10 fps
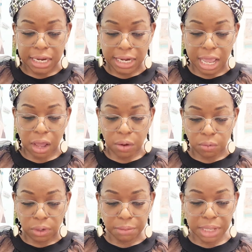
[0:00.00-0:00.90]
Now,
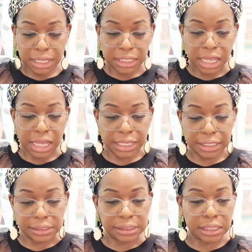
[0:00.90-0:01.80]
one of my
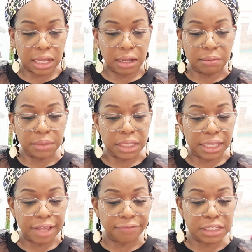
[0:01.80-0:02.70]
clients
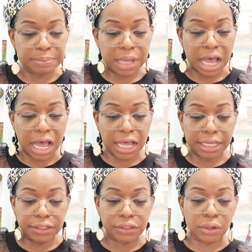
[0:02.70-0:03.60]
left this
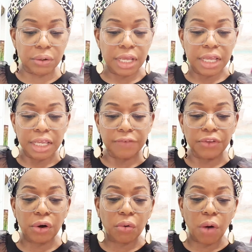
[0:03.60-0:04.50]
behind, so
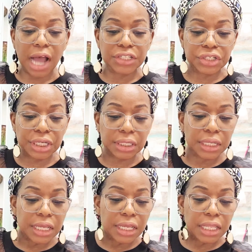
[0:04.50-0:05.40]
if you are watching,
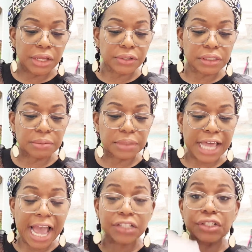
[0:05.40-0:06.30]
and there's some
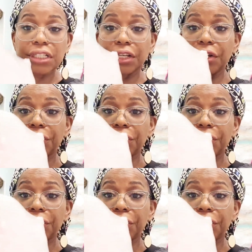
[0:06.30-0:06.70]
lashes in here